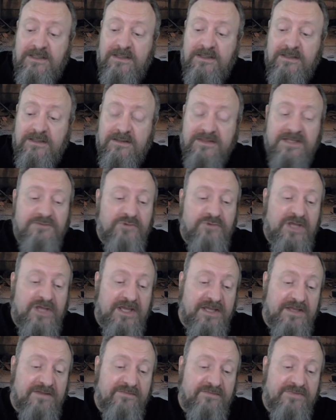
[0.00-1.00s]
Then we
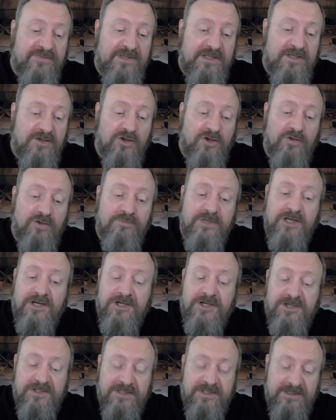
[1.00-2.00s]
have the Home
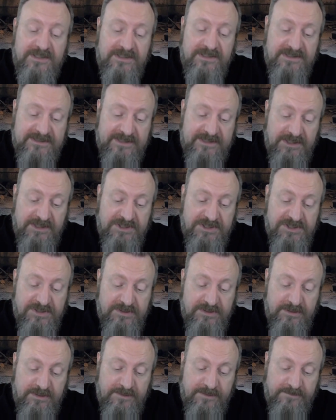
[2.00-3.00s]
Guard
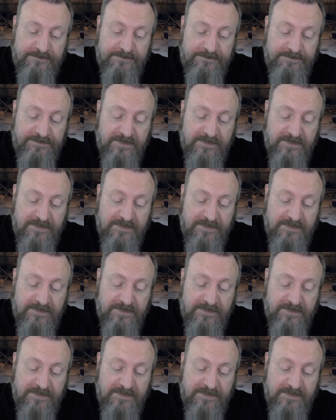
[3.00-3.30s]
section.